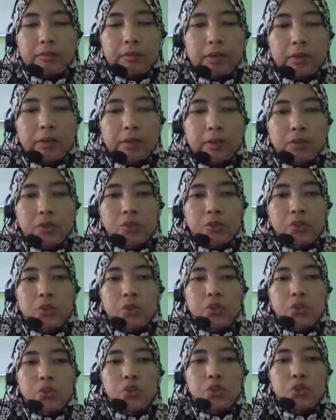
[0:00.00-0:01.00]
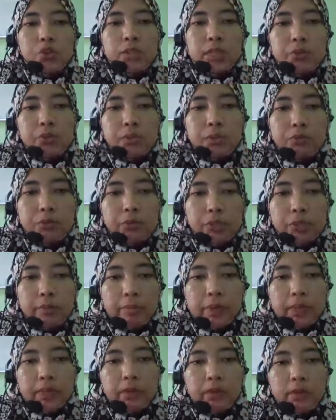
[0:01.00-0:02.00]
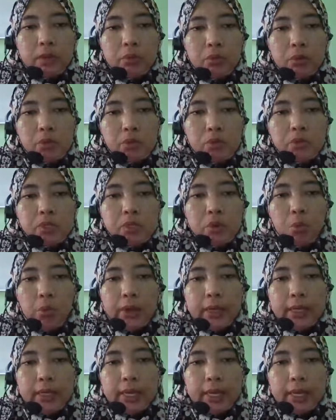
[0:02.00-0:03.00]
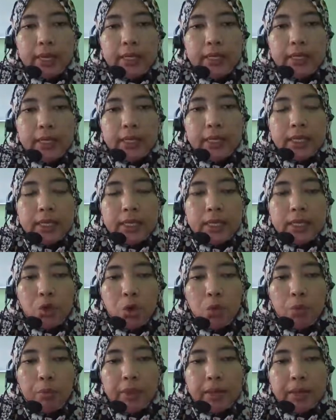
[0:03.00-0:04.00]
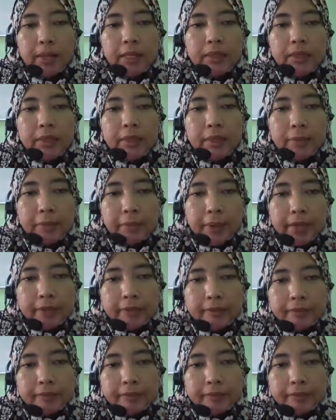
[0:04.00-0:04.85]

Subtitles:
Okay, so choose substitution method, we choose the one that denominator part.